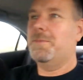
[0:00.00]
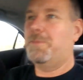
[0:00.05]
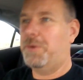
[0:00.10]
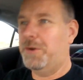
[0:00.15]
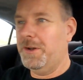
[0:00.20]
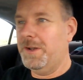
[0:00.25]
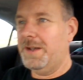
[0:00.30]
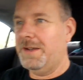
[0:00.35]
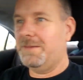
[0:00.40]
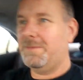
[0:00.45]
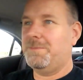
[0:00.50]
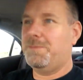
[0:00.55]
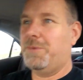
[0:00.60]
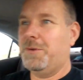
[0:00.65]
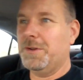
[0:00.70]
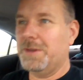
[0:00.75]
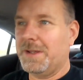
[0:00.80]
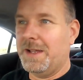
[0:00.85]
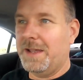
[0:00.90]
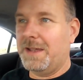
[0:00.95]

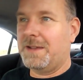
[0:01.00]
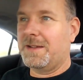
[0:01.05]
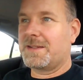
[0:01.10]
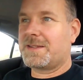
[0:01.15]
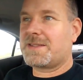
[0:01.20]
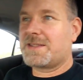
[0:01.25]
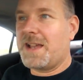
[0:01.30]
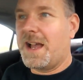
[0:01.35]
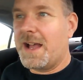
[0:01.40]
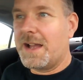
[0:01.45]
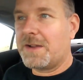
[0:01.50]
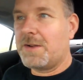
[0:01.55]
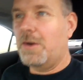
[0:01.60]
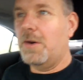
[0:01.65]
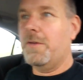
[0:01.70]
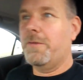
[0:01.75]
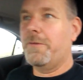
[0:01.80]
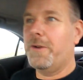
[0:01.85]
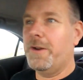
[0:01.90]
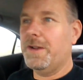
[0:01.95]
put like a sock
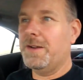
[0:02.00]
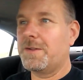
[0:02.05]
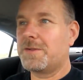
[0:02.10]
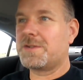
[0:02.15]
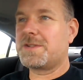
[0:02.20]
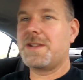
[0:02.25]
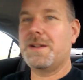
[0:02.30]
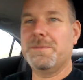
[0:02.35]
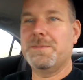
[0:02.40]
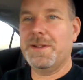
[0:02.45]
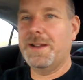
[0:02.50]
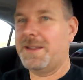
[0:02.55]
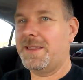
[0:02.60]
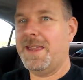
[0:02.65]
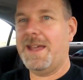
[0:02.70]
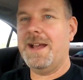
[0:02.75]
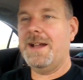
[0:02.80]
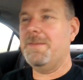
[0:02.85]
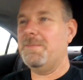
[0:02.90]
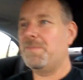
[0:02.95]
over it or something like
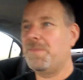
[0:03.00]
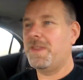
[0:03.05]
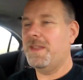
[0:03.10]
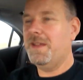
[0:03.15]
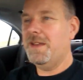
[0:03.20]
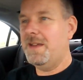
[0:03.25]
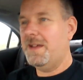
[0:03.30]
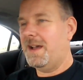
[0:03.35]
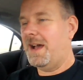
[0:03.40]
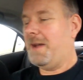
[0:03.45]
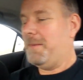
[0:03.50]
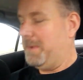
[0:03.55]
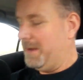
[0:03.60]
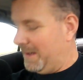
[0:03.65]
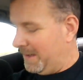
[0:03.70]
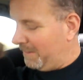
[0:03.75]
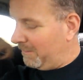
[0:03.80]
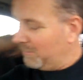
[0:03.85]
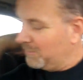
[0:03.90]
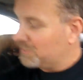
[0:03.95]
that, I
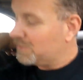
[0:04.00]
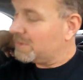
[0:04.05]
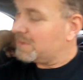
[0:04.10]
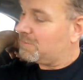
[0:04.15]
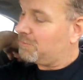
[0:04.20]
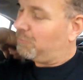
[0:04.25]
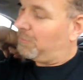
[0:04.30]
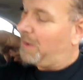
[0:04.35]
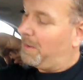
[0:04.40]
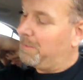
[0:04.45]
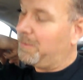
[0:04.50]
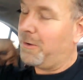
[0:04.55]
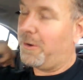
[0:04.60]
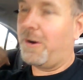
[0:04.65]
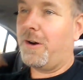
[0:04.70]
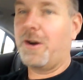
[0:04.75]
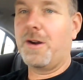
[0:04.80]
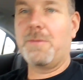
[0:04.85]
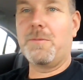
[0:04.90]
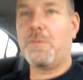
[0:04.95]
mean, it'll just rub
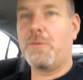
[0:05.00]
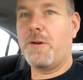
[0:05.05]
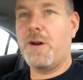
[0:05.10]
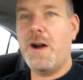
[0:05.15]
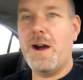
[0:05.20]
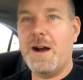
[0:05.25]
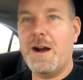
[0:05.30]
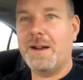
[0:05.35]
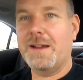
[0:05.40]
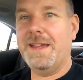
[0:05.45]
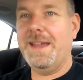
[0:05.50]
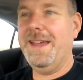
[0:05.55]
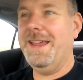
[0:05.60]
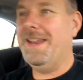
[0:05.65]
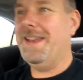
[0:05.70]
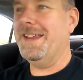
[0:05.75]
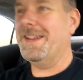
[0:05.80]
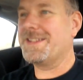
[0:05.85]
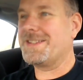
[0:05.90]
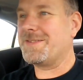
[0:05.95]
your arm raw.
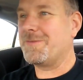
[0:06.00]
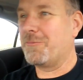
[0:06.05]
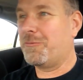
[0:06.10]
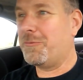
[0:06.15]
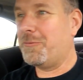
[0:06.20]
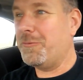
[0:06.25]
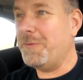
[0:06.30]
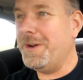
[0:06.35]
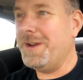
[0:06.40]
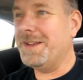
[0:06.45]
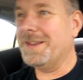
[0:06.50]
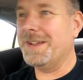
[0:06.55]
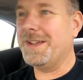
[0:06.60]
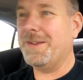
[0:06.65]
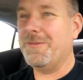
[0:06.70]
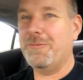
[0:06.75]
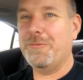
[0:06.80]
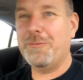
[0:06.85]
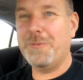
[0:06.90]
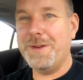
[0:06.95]
It is
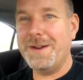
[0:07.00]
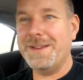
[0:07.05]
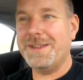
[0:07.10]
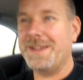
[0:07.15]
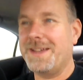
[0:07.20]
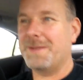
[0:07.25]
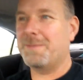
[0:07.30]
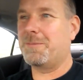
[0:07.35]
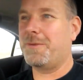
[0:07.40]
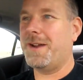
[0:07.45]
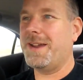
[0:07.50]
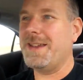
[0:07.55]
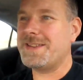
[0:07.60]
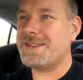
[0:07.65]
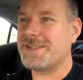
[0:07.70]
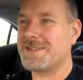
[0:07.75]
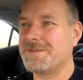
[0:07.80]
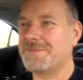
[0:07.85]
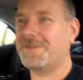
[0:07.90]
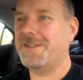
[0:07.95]
really, really
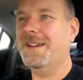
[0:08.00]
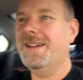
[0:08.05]
abrasive.